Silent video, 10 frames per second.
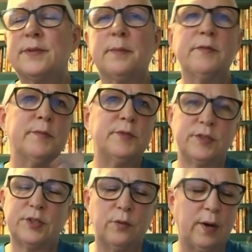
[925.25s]
Some of them
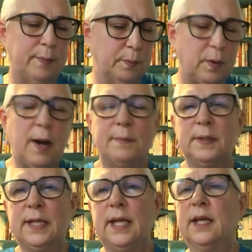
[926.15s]
just don't ripen
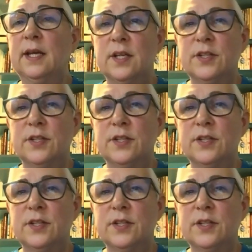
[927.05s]
properly.